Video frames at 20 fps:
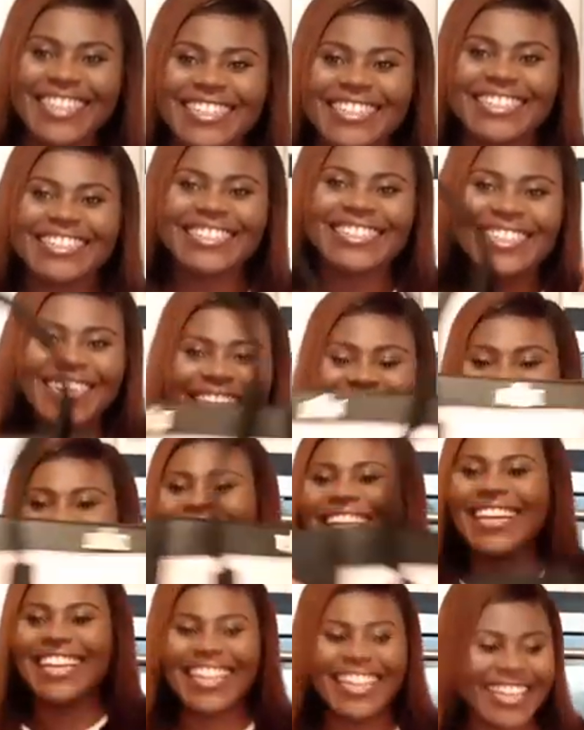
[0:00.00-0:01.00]
day.
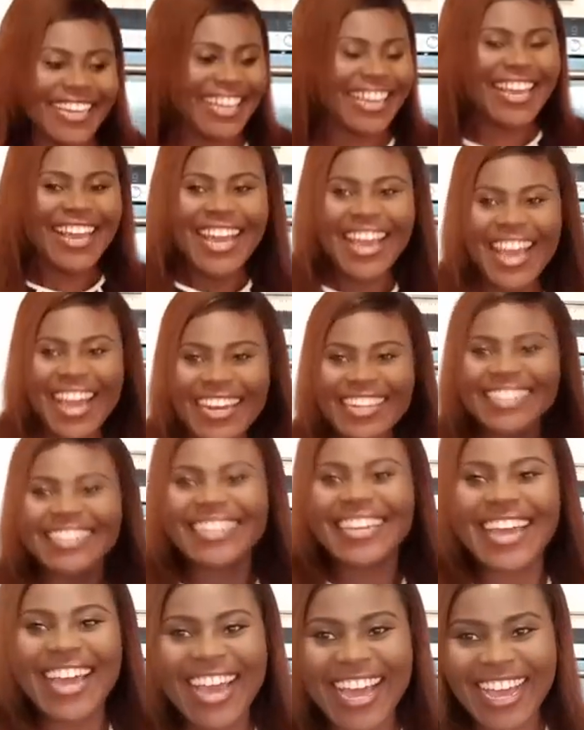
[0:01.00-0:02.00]
Wake up.
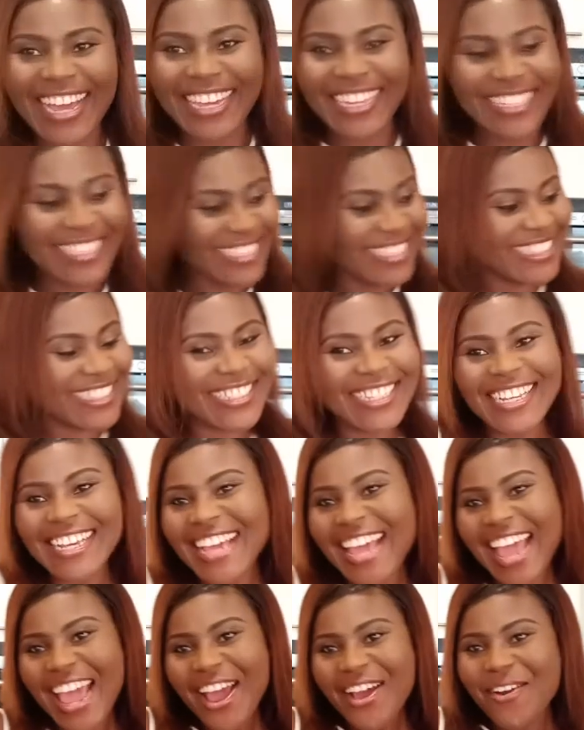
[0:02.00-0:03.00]
Hello guys,
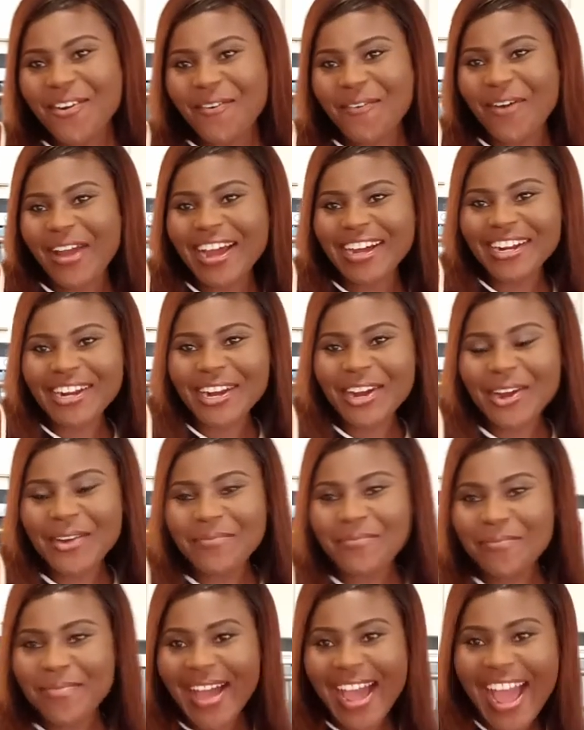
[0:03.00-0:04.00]

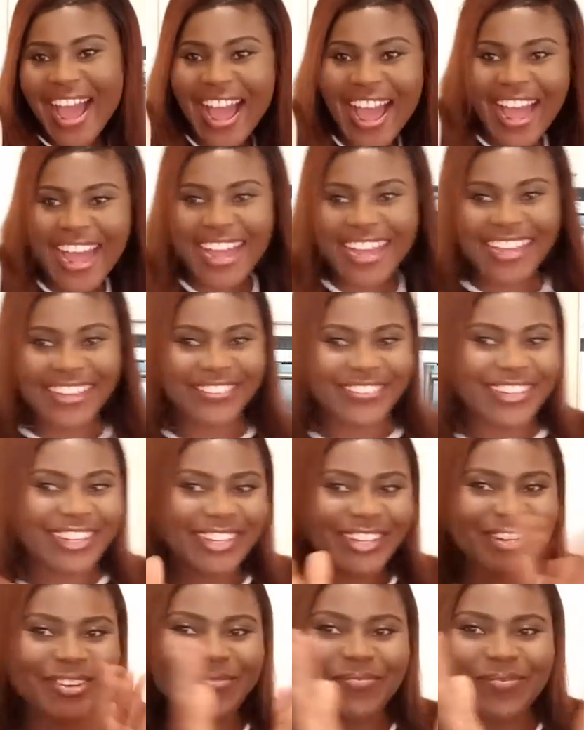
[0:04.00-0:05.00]
welcome back.
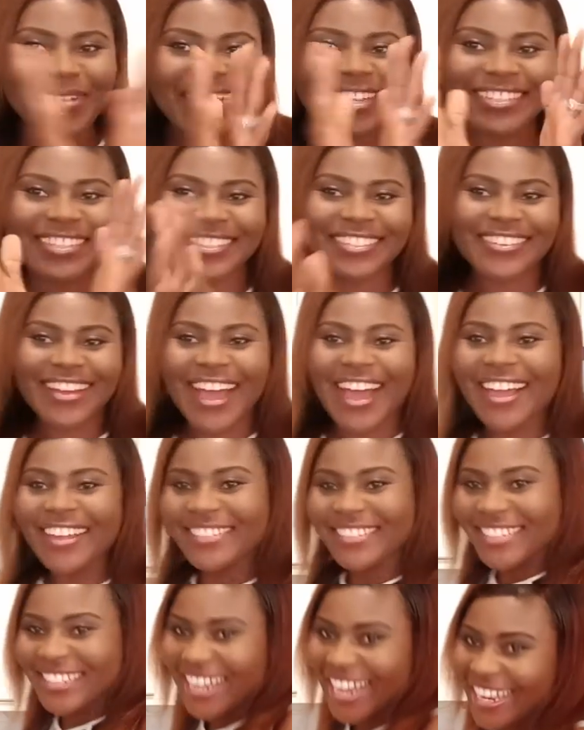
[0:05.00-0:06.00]
Welcome back to
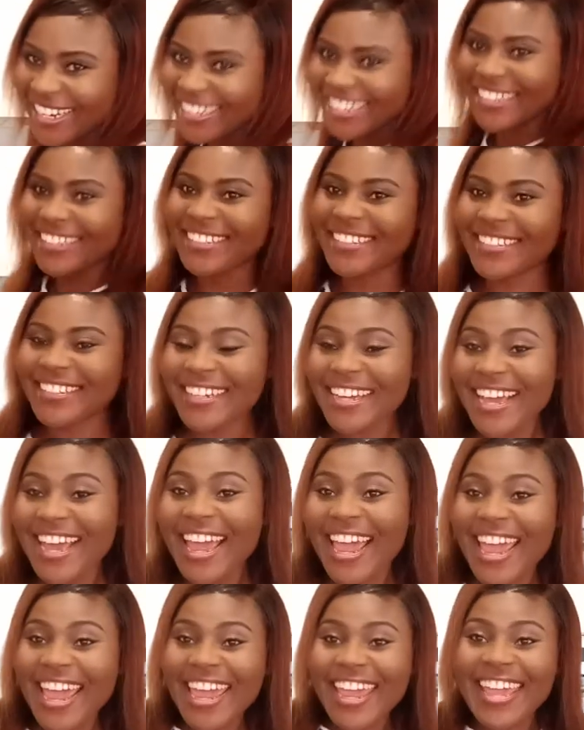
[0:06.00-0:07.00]
our channel.
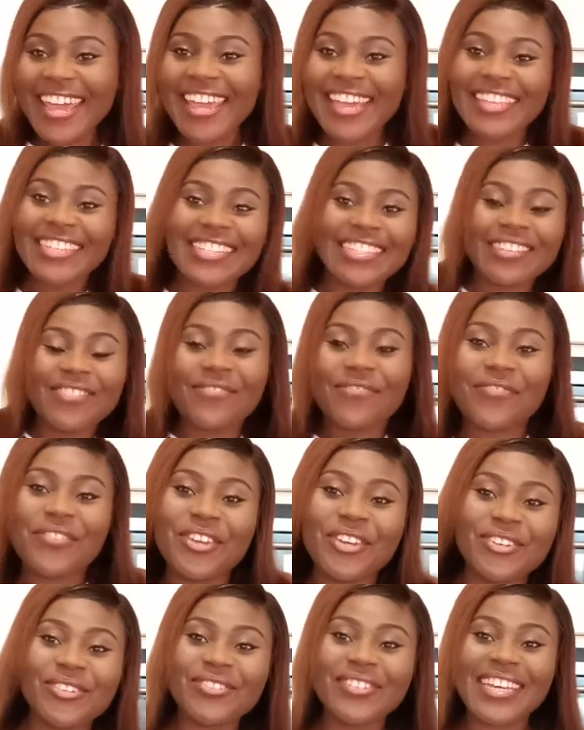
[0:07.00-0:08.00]
It's
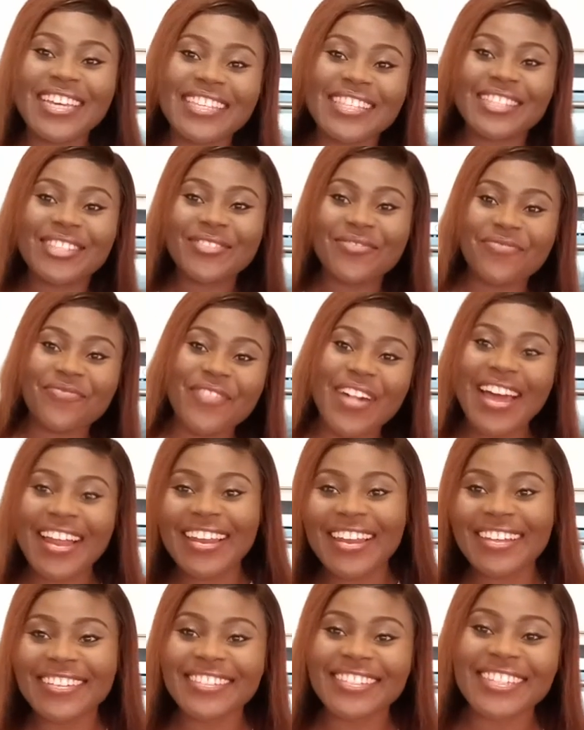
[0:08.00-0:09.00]
few days to
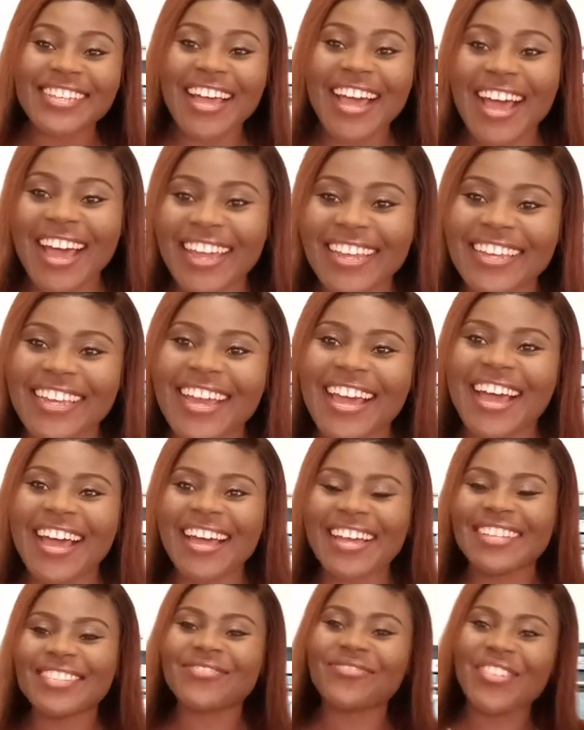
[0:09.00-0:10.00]
Valentine,
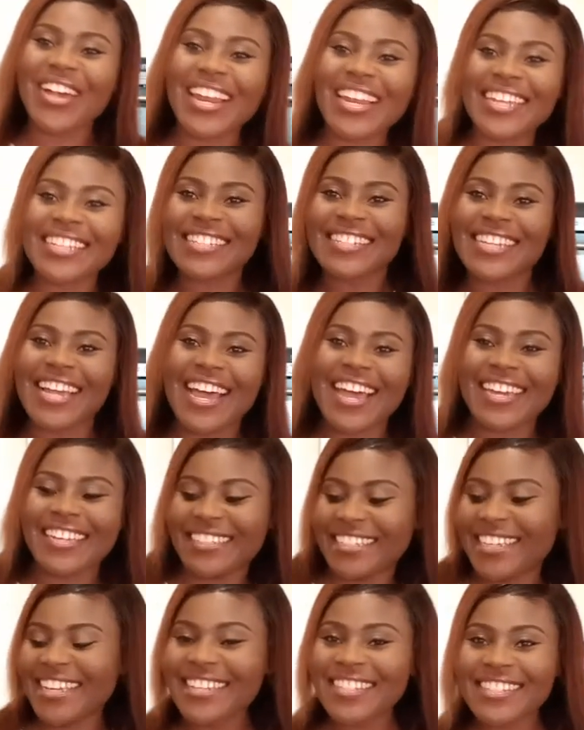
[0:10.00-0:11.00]
guys.
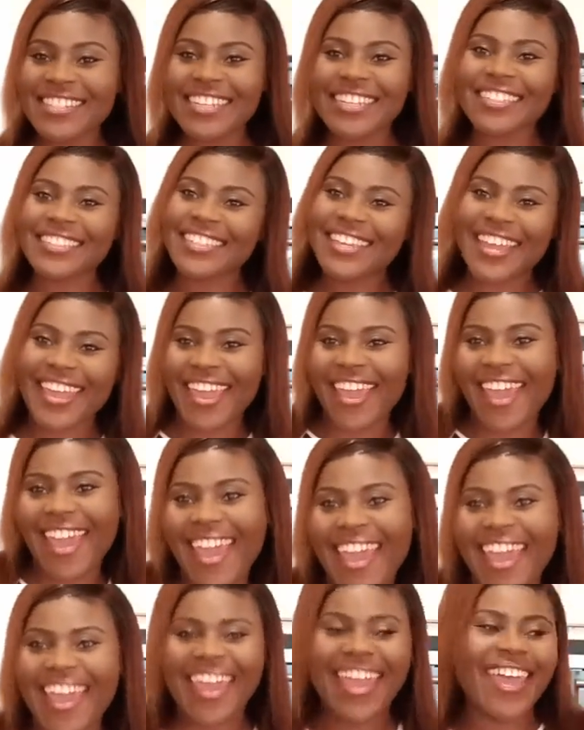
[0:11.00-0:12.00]
Valentine is in the
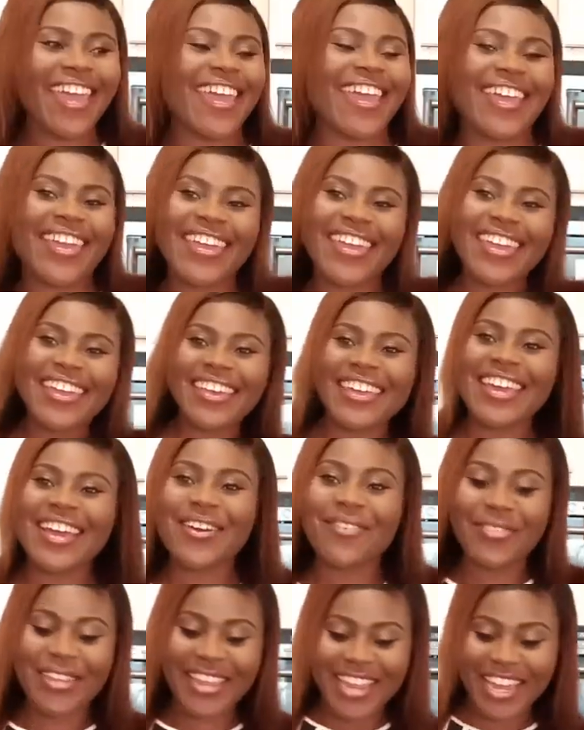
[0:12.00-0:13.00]
air.
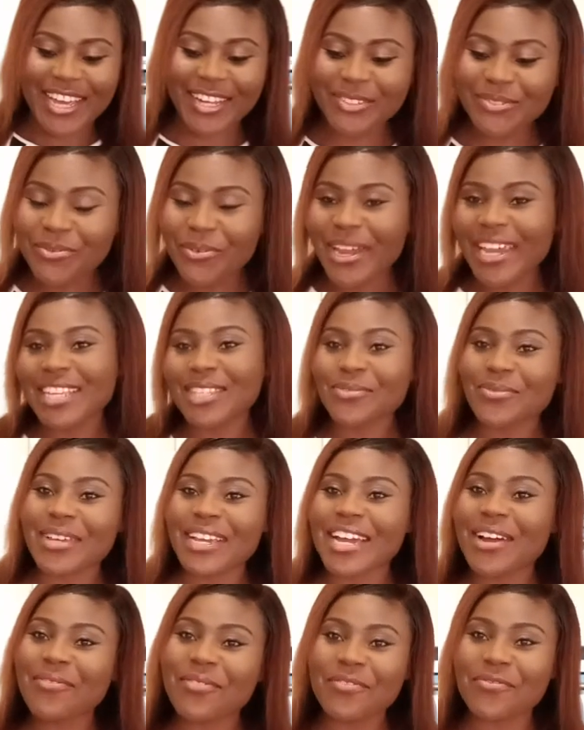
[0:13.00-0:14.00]
Yeah, we can't wait. We
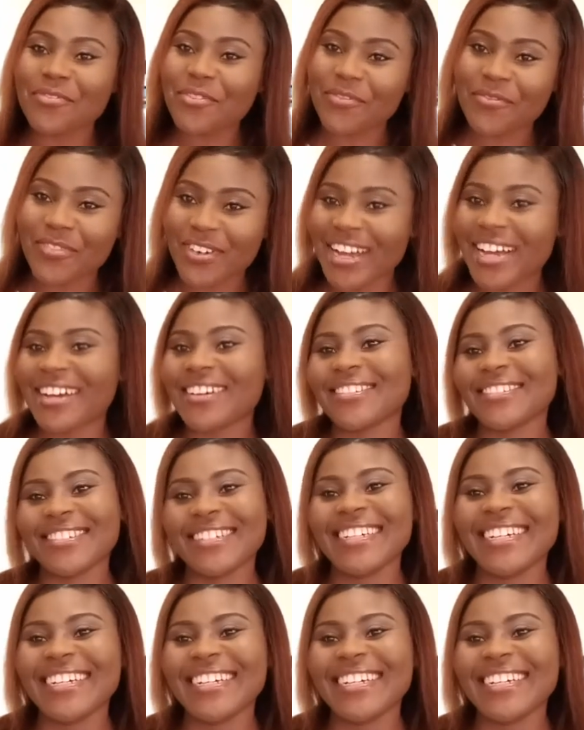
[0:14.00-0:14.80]
can't wait for Val.